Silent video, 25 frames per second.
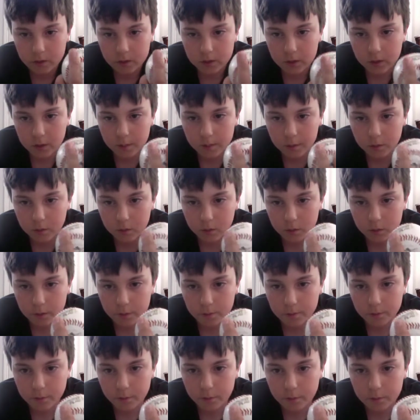type of grip.
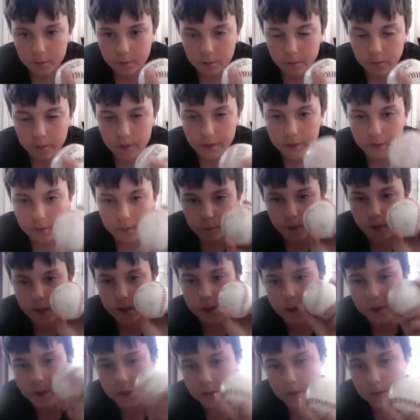Your throwing
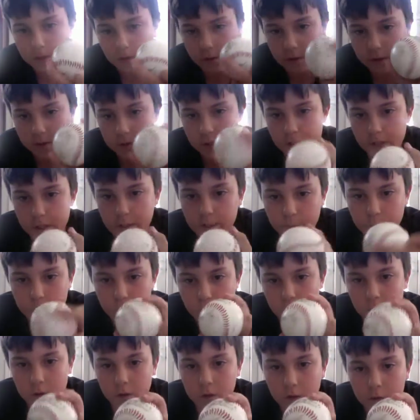mechanics are the same for
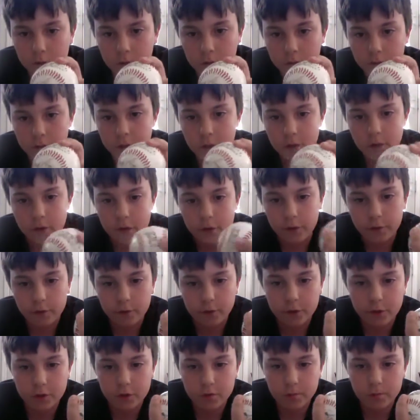the curve. You
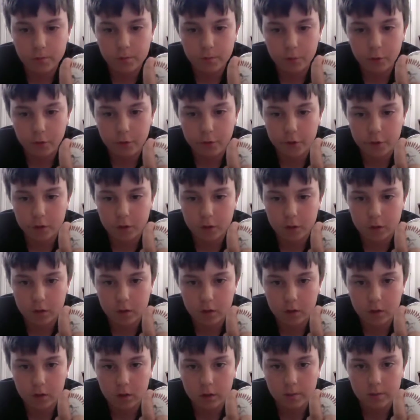just move your
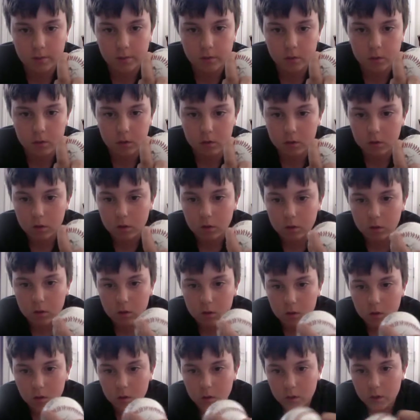knuckle up.
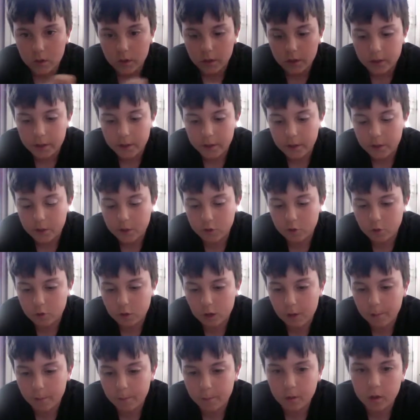In a
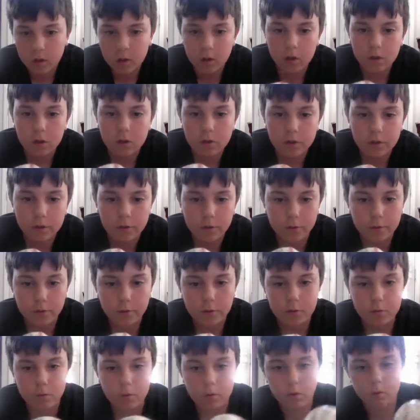drop ball, you
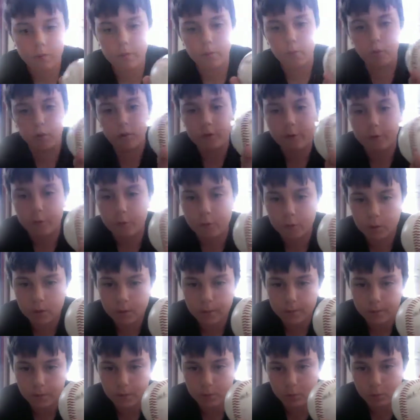grip
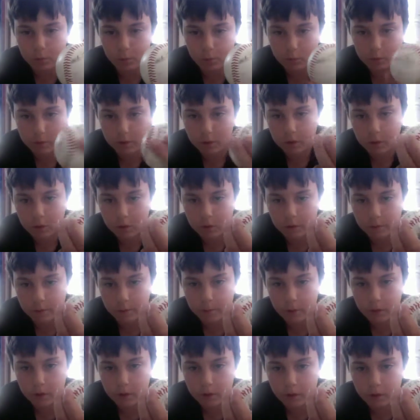the
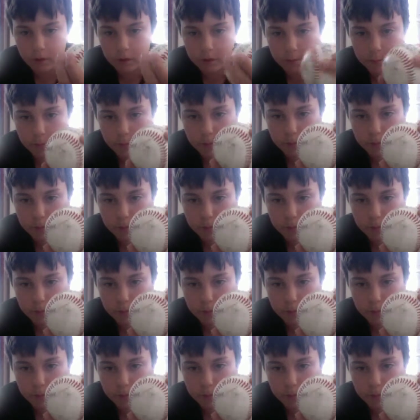curveball grip,